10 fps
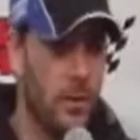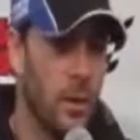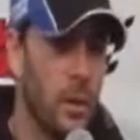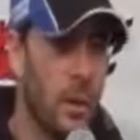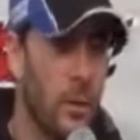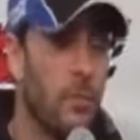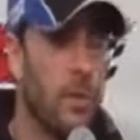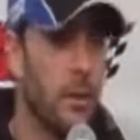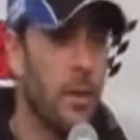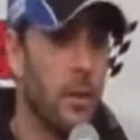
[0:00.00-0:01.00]
so I, I,
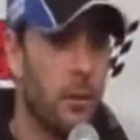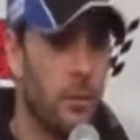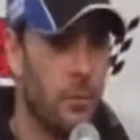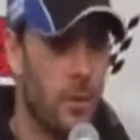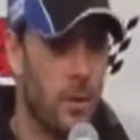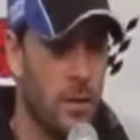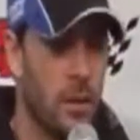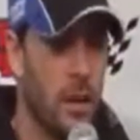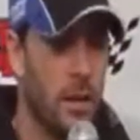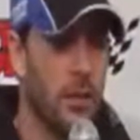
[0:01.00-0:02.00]
really think it, it, falls
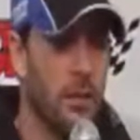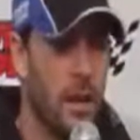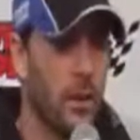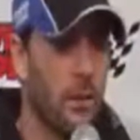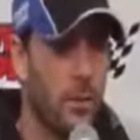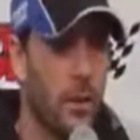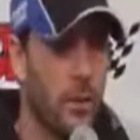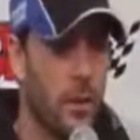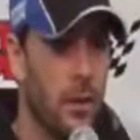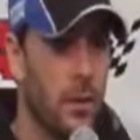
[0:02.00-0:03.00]
into that
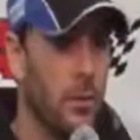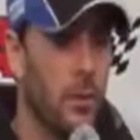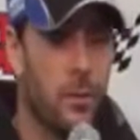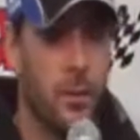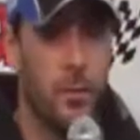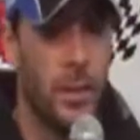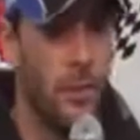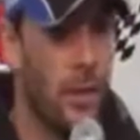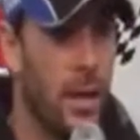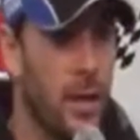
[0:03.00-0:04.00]
category. Uh, you go to a big
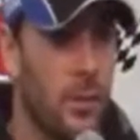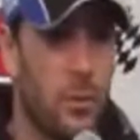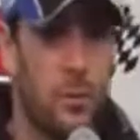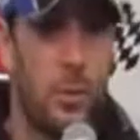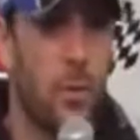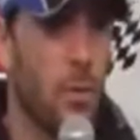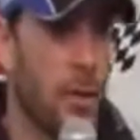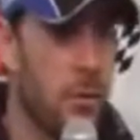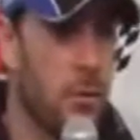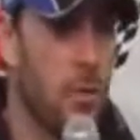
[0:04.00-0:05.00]
track and there's three or four
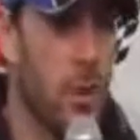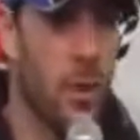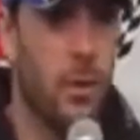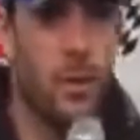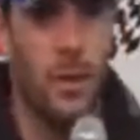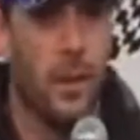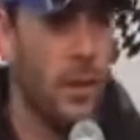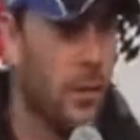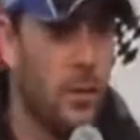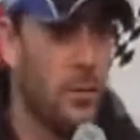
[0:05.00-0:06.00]
lanes to run on.
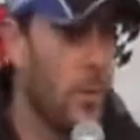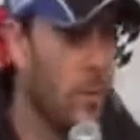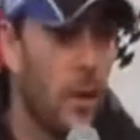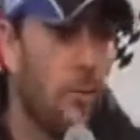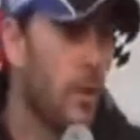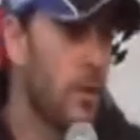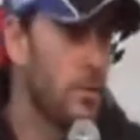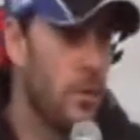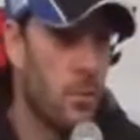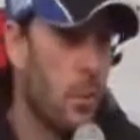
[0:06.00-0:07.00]
You can move around and
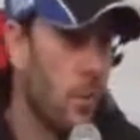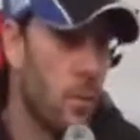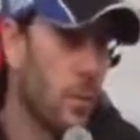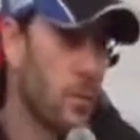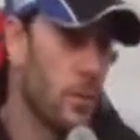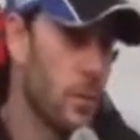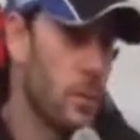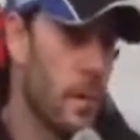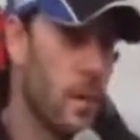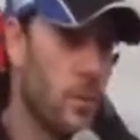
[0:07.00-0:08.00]
find somewhere that works for your
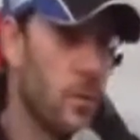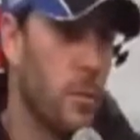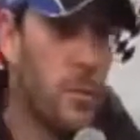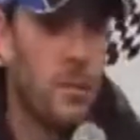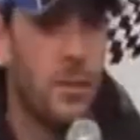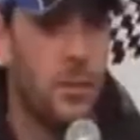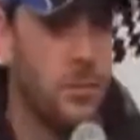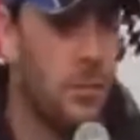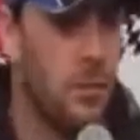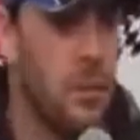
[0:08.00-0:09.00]
setup if you missed it,
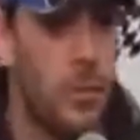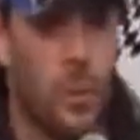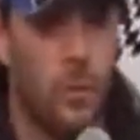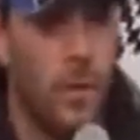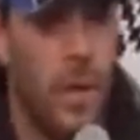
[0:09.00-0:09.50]
for your own